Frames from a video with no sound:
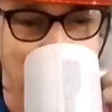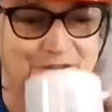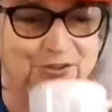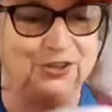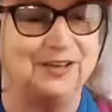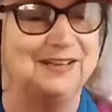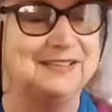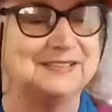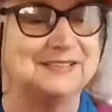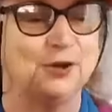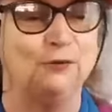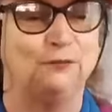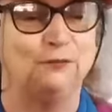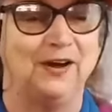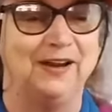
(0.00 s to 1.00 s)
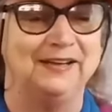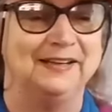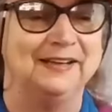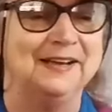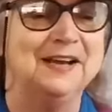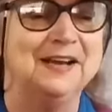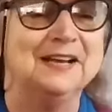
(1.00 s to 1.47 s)
it's so
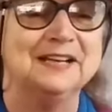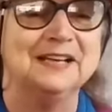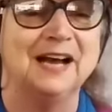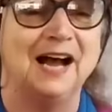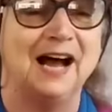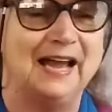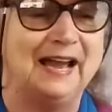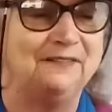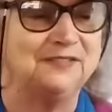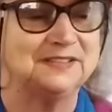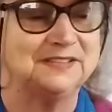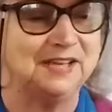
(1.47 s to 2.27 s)
funny. I have to